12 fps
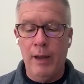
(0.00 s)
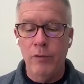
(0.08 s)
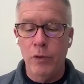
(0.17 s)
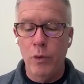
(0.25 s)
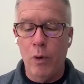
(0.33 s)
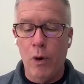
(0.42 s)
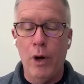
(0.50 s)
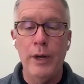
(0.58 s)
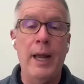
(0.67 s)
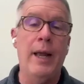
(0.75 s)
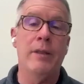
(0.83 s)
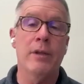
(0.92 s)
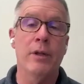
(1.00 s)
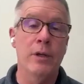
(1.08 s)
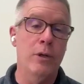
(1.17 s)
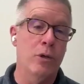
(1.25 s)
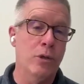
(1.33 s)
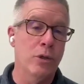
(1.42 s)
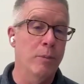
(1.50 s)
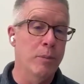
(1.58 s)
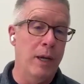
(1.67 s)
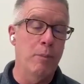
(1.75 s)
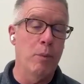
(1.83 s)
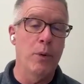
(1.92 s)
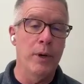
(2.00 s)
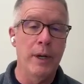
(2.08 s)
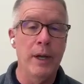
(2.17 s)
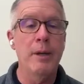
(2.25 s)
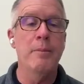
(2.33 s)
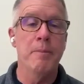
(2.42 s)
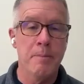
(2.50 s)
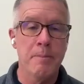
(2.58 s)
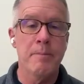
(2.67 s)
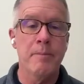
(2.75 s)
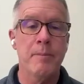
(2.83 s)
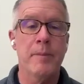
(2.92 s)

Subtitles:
have you on at the leadership table today.